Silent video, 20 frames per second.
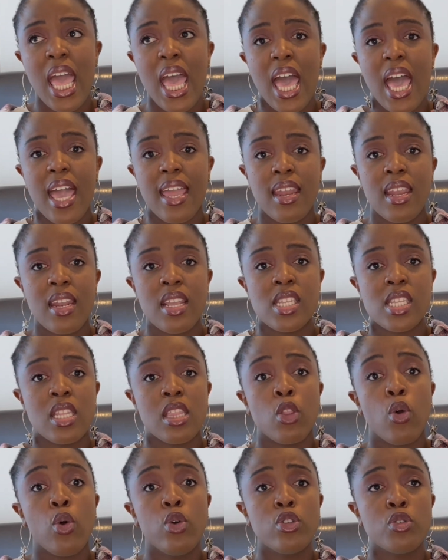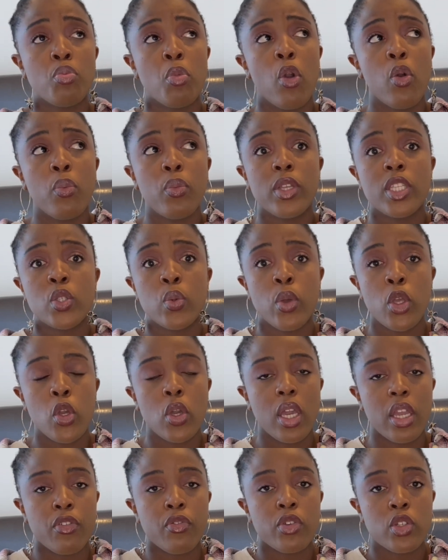and it is in those moments where you
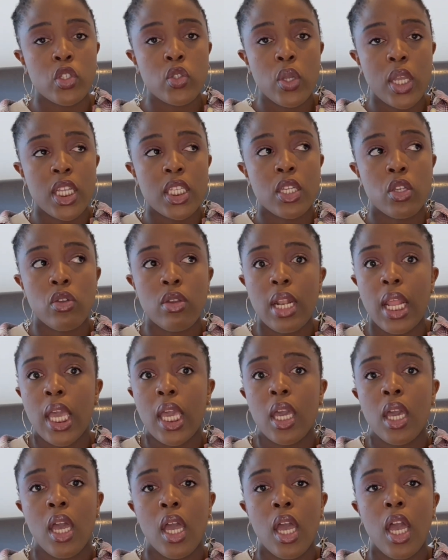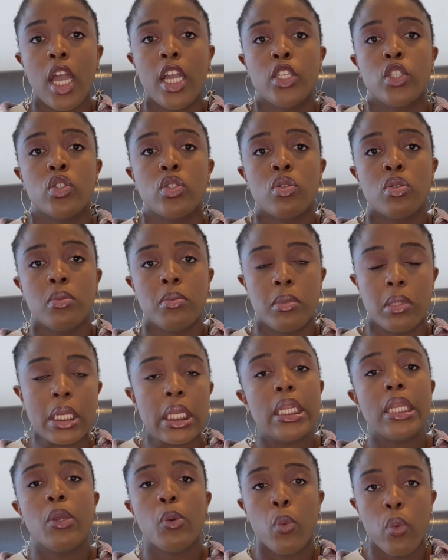get frustrated and you're like, I just
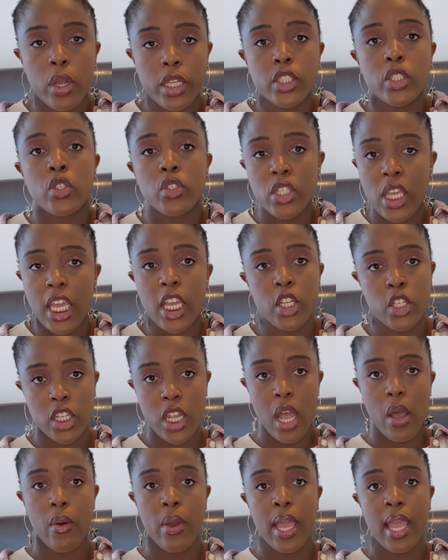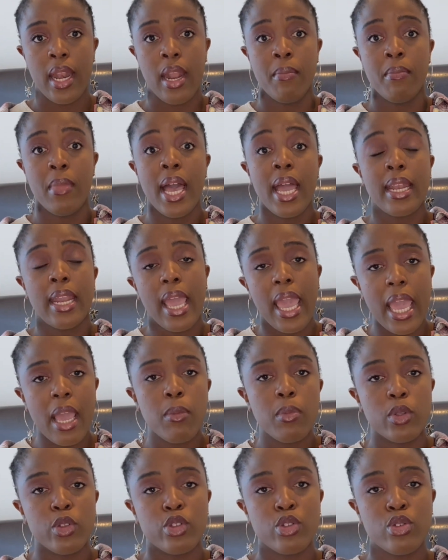really want to take a shower and I'm
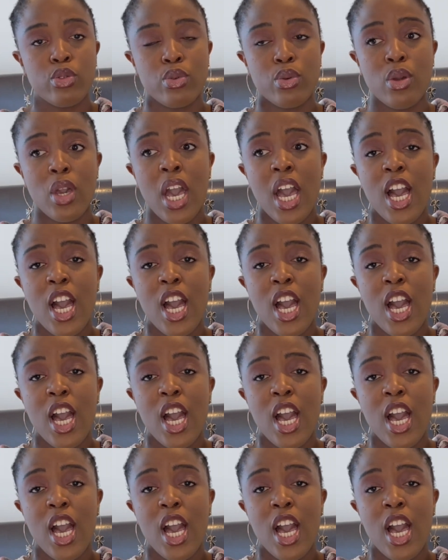unable to.